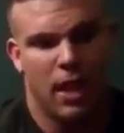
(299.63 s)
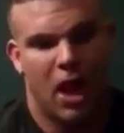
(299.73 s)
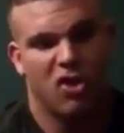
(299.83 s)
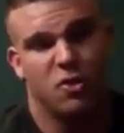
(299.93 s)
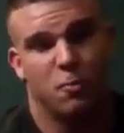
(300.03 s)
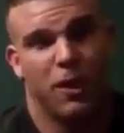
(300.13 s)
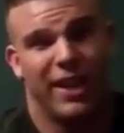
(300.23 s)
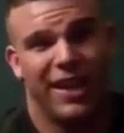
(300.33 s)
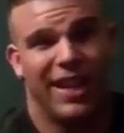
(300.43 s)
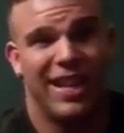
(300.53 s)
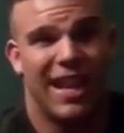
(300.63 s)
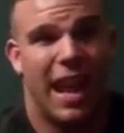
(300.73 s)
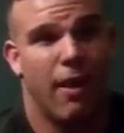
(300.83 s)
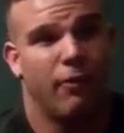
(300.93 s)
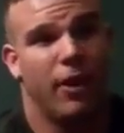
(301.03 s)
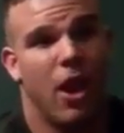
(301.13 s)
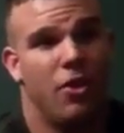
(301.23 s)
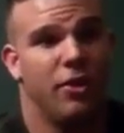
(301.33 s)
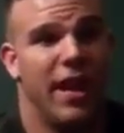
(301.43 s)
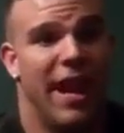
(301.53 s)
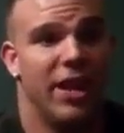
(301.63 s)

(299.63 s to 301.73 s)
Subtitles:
I was splitting it into every other day